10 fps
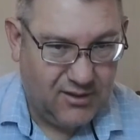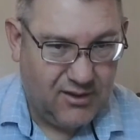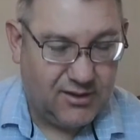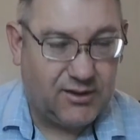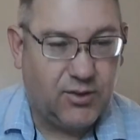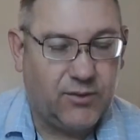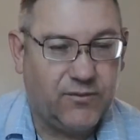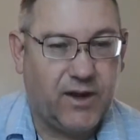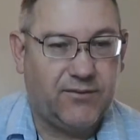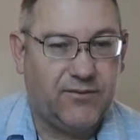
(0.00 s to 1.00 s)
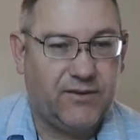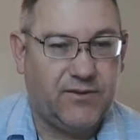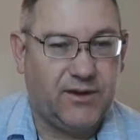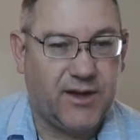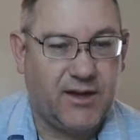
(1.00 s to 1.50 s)
the
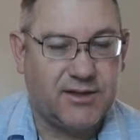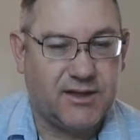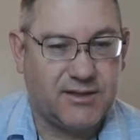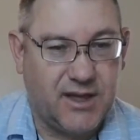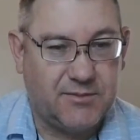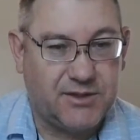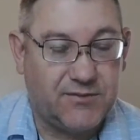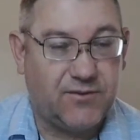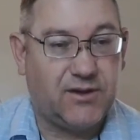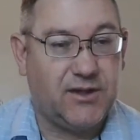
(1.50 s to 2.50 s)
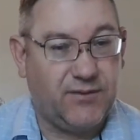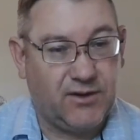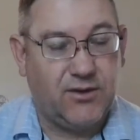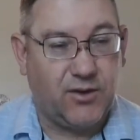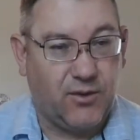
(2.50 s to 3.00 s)
$250,000 exemption for living
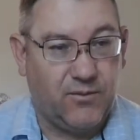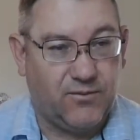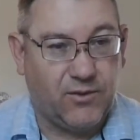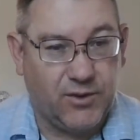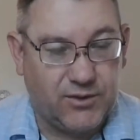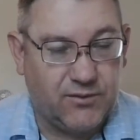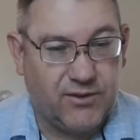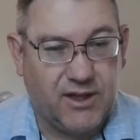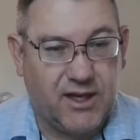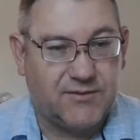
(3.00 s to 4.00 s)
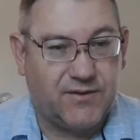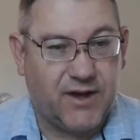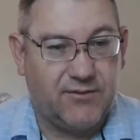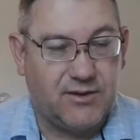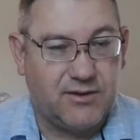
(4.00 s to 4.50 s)
in the home for 2 of the last
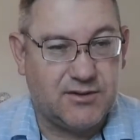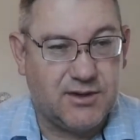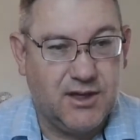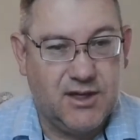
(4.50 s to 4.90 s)
5 years.